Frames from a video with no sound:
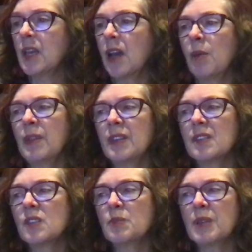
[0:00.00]
Um, and
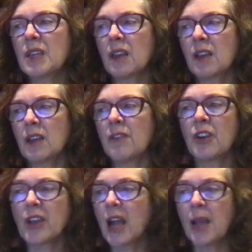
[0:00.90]
this is because
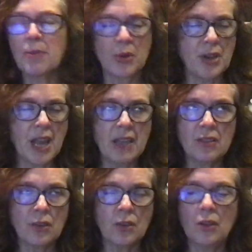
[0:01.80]
very
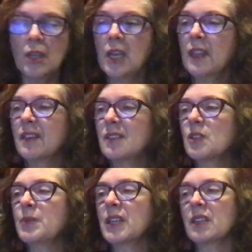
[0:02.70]
hypernasal. This is
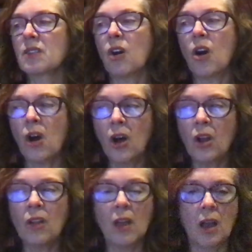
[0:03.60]
because
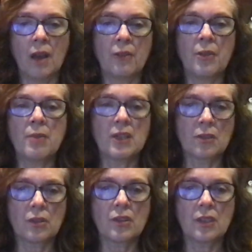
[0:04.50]
all of the
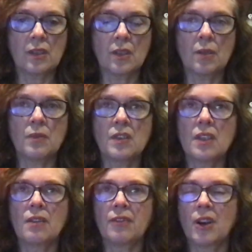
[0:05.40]
muscle systems
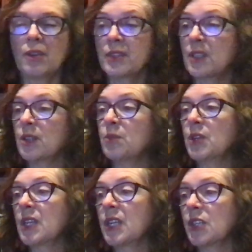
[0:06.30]
involved in
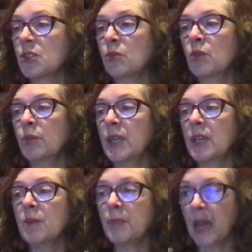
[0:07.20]
communication will be
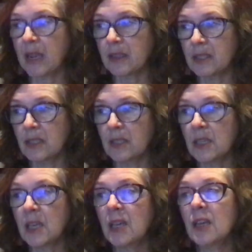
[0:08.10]
impacted
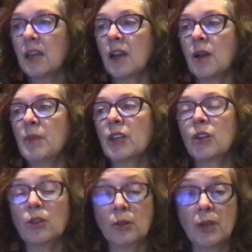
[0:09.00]
um,
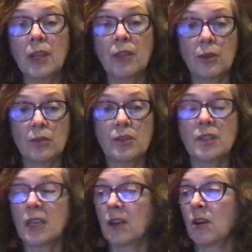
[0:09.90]
including those
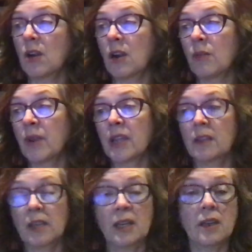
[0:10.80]
that are
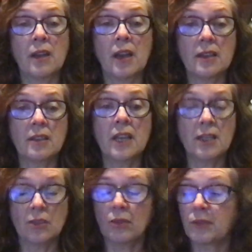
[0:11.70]
regulating na
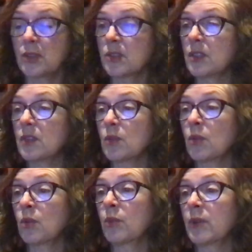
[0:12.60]
nasal versus
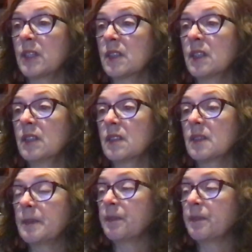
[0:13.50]
oral resonance.